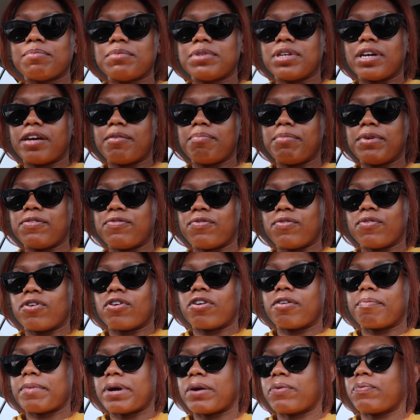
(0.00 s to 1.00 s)
them done
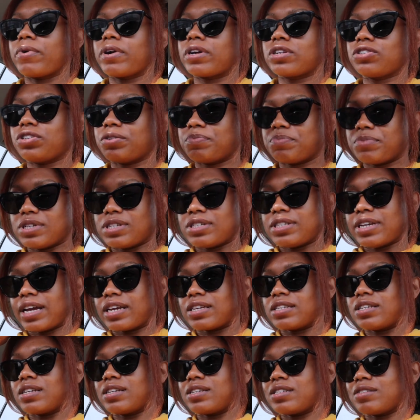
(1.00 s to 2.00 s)
before my work trip to
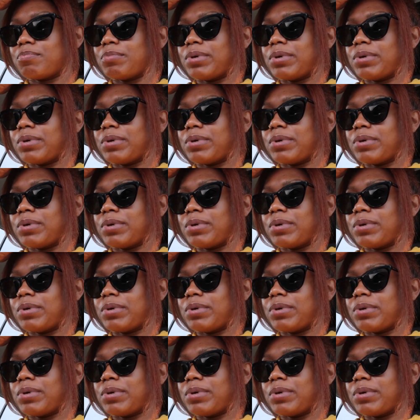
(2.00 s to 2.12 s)
Texas,